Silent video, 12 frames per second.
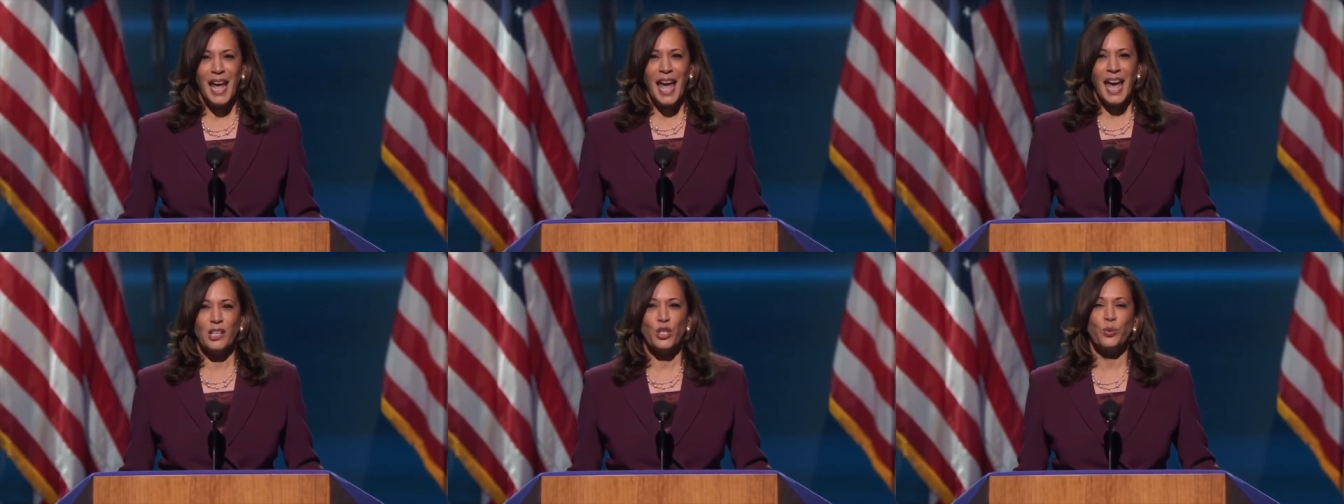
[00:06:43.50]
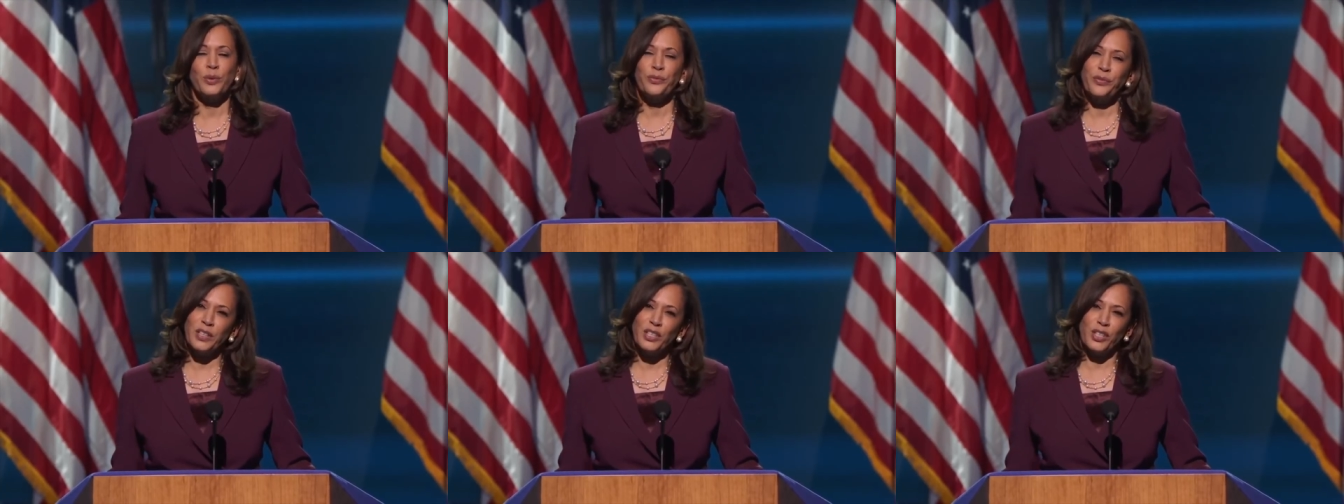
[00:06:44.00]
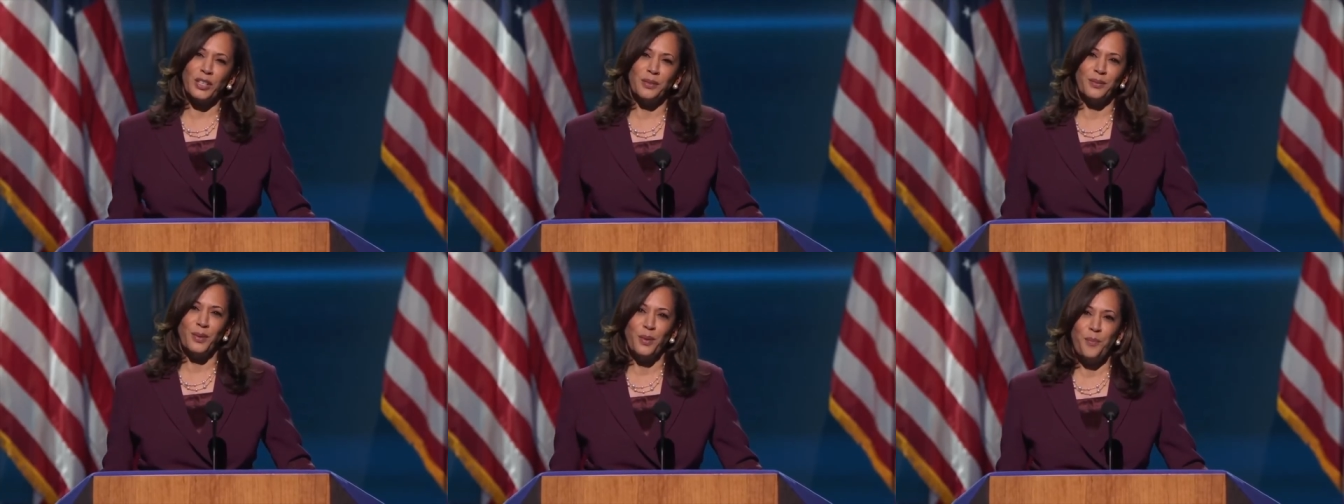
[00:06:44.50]
and to a vision
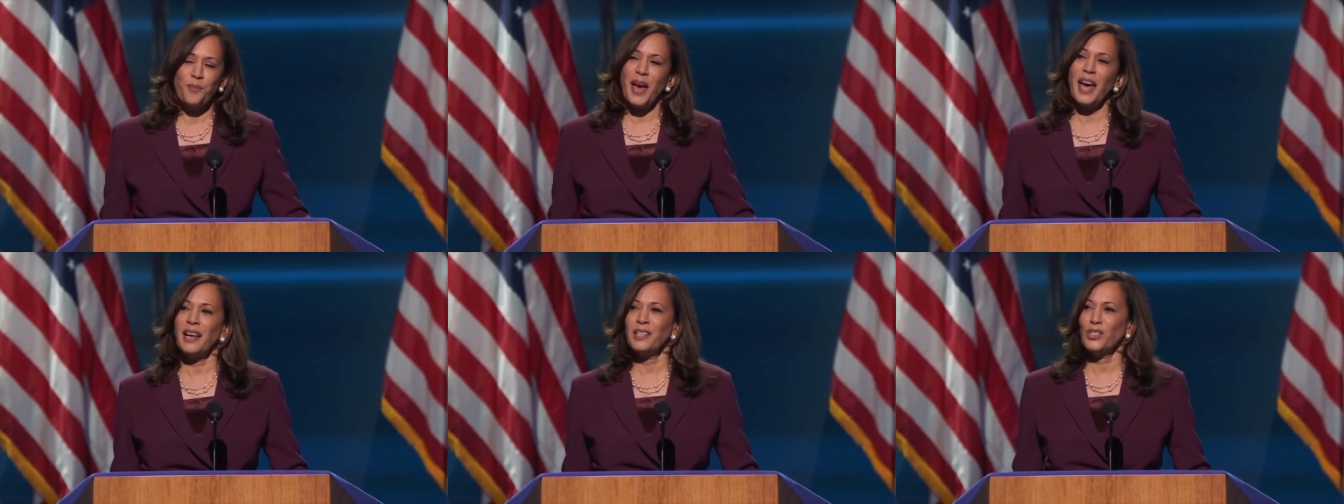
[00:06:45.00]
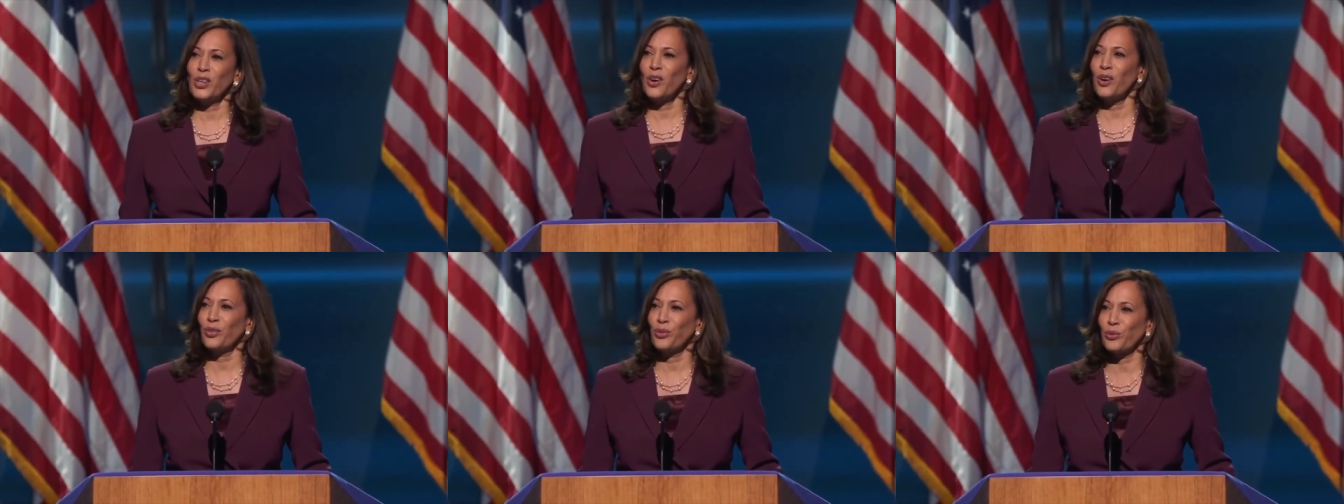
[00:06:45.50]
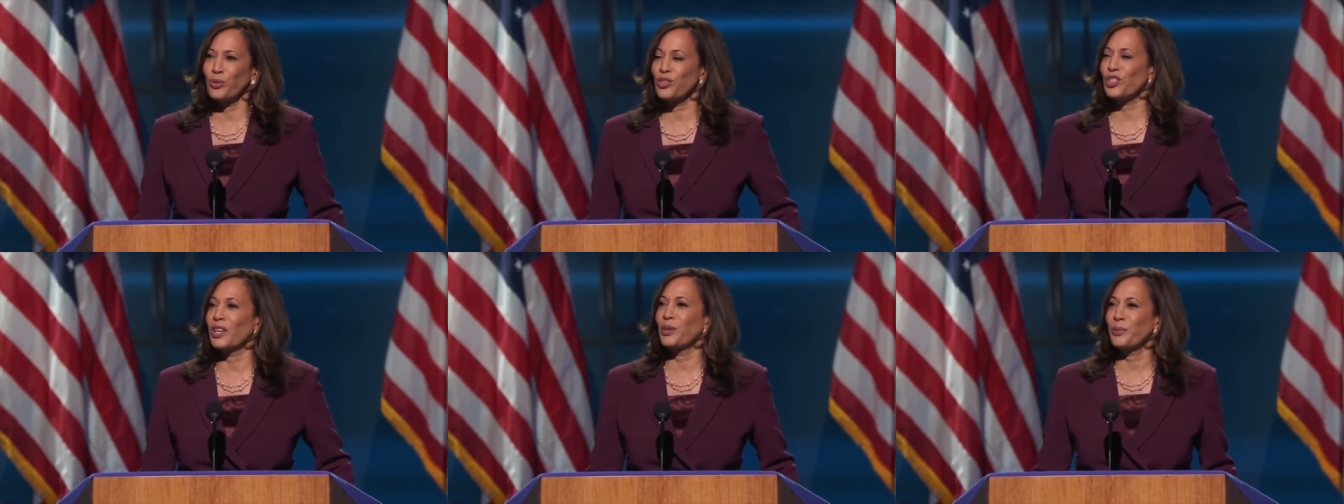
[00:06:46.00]
passed on through
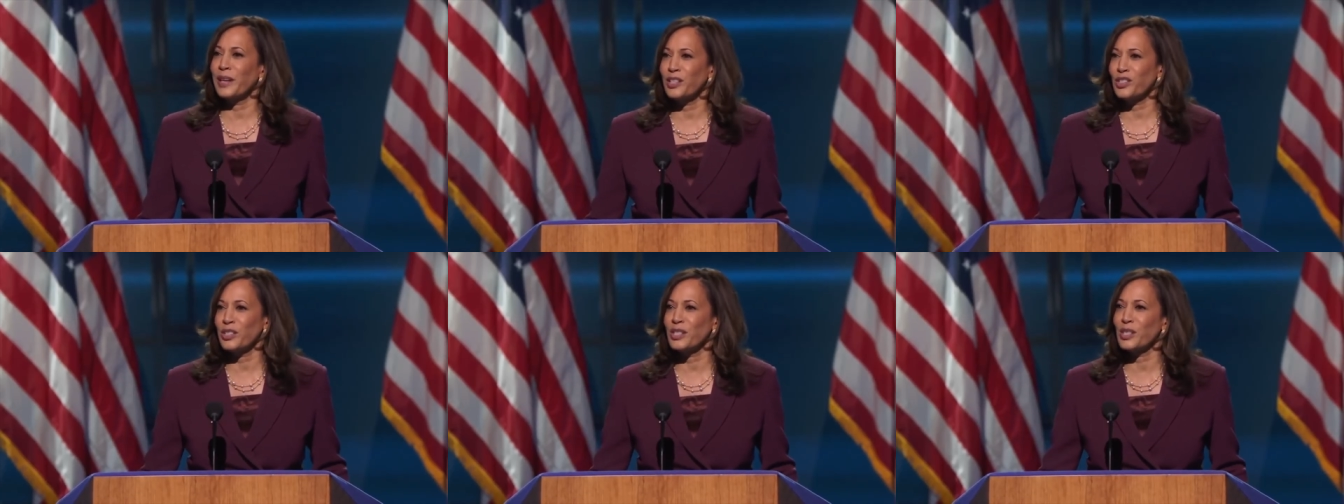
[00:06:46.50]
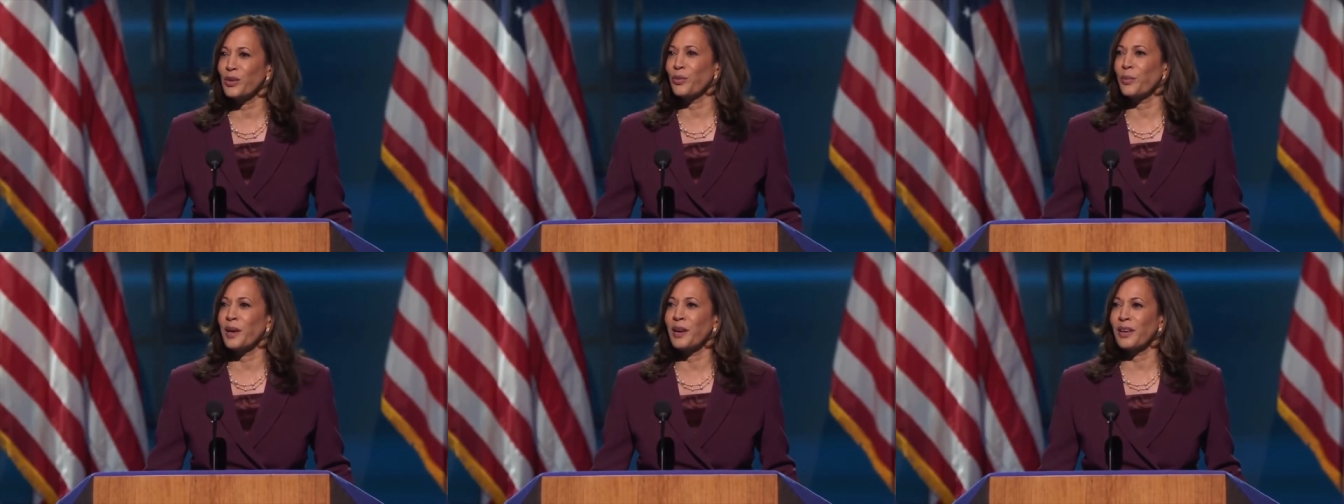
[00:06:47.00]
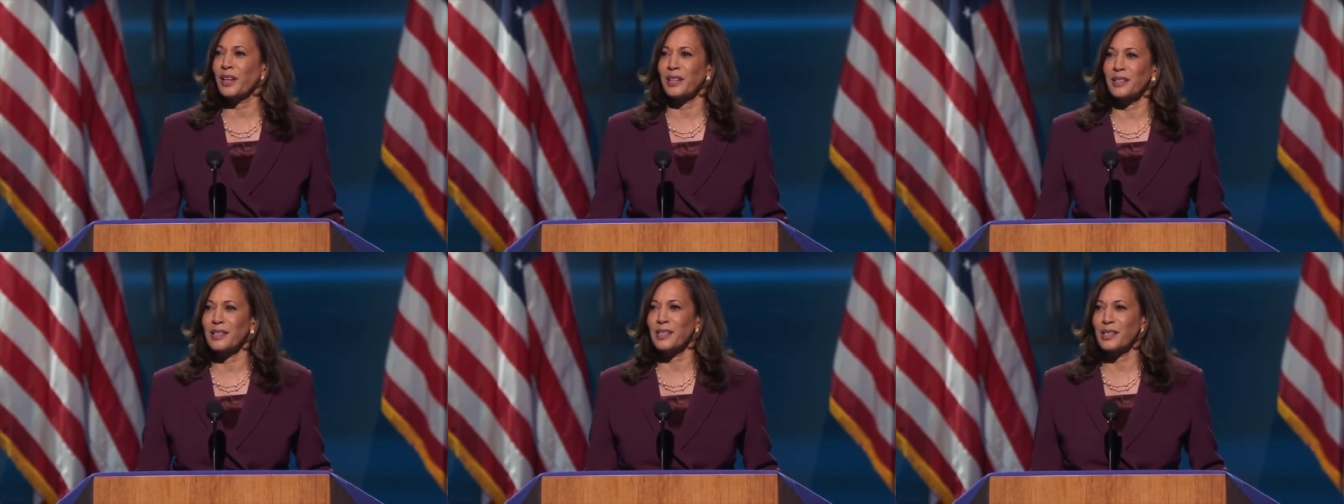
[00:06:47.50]
generations of
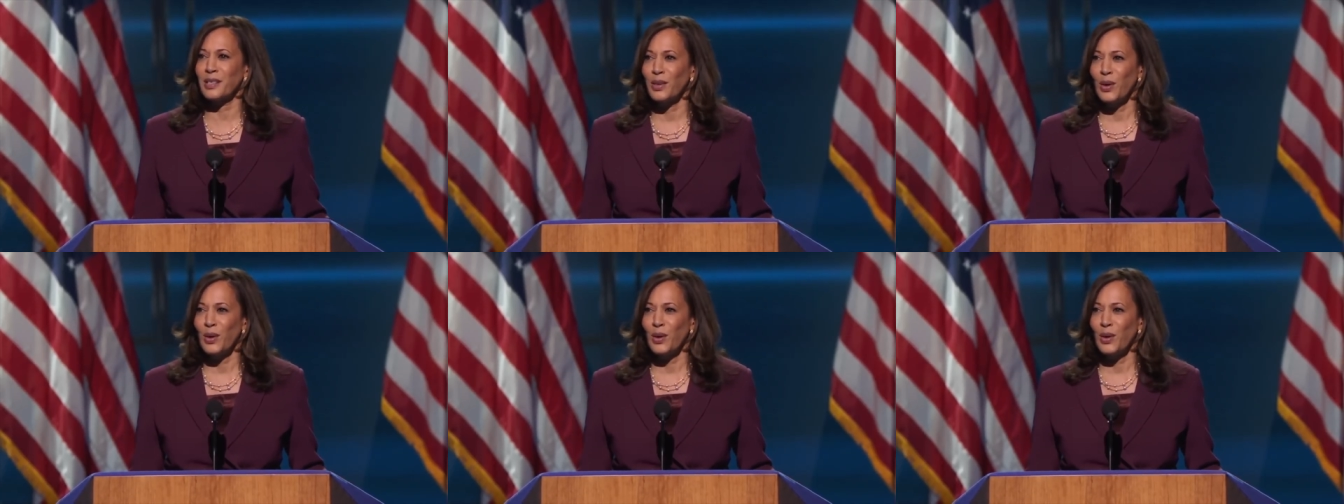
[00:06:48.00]
Americans